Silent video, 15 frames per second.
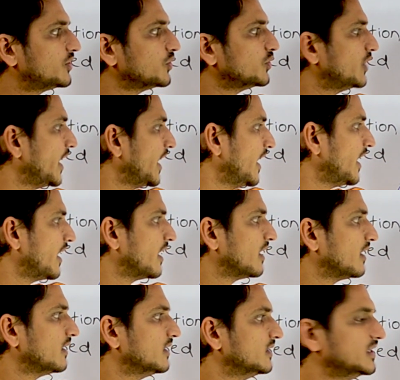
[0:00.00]
today.
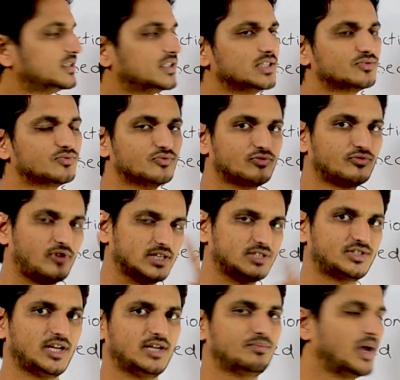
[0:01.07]
This is first
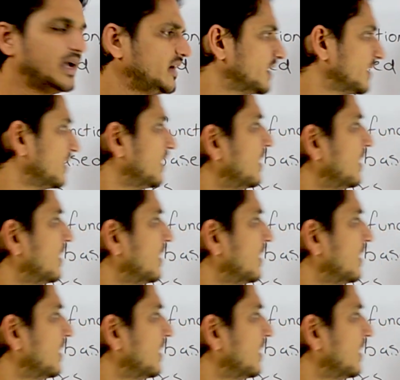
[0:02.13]
statement.